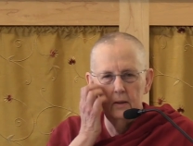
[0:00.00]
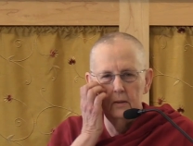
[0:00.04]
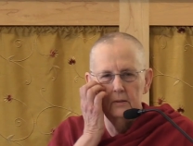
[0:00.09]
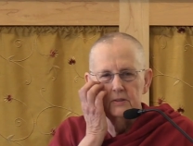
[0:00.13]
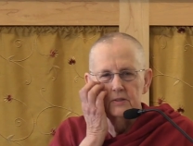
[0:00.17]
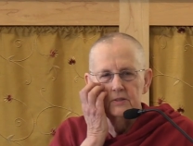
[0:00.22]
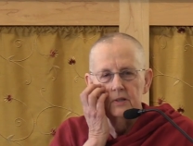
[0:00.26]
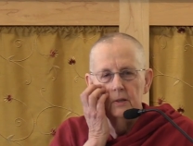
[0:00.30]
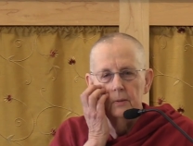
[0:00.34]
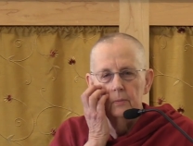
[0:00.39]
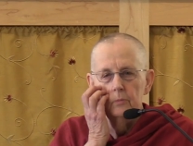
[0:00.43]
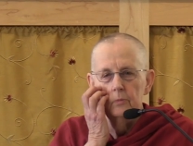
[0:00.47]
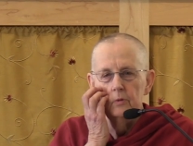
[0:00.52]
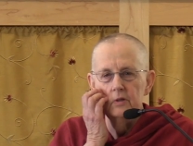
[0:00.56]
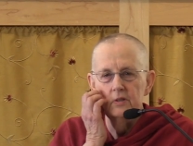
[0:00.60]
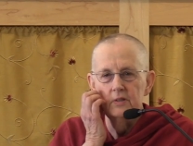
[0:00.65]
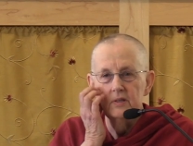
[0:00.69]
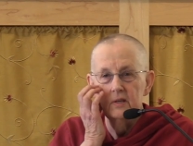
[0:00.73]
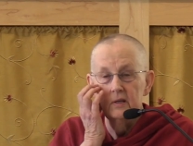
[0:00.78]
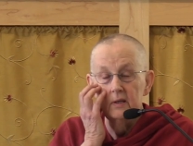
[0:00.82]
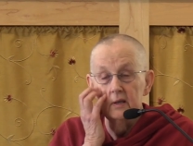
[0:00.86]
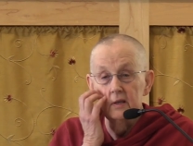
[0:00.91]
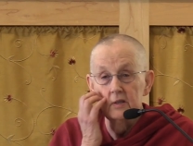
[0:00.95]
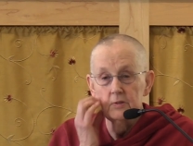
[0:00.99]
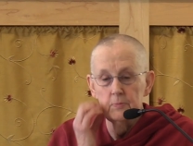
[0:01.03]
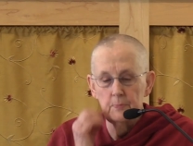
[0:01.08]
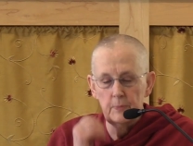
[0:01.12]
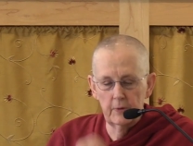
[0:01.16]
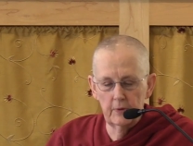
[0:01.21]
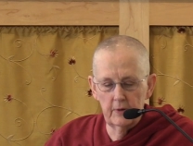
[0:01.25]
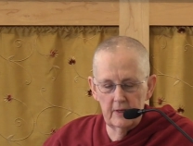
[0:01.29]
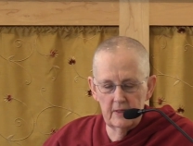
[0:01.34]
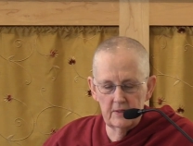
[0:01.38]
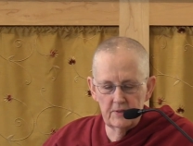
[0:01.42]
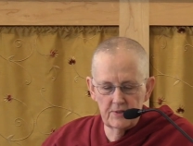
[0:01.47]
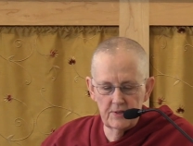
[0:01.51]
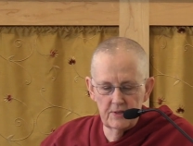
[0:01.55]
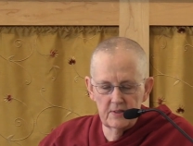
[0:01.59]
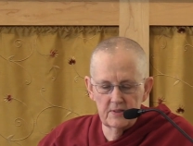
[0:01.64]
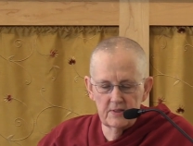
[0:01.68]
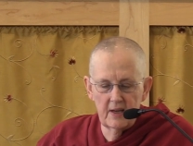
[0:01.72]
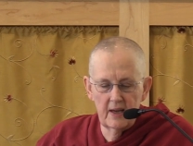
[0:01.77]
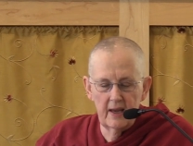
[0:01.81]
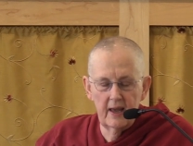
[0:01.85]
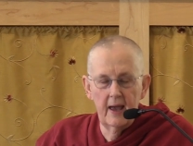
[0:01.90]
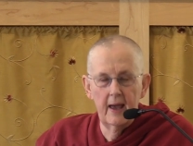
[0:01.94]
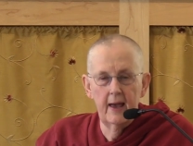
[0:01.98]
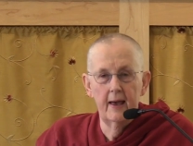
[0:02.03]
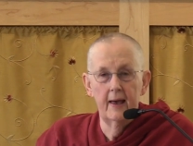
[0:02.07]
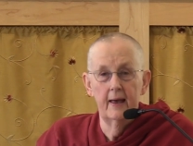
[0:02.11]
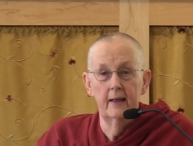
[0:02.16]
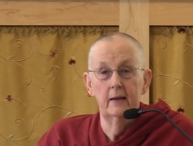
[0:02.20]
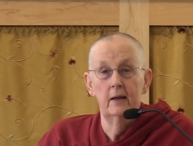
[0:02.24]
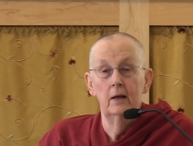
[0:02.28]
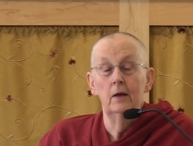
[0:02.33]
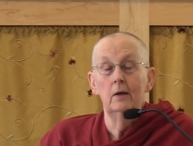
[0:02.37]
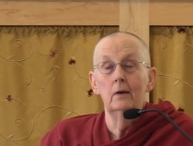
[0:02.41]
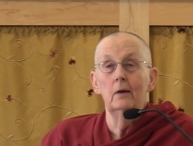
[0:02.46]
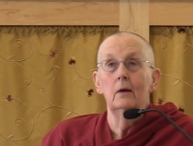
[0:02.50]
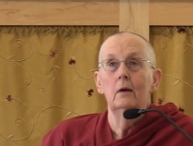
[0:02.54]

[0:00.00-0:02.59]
some recent experiences I had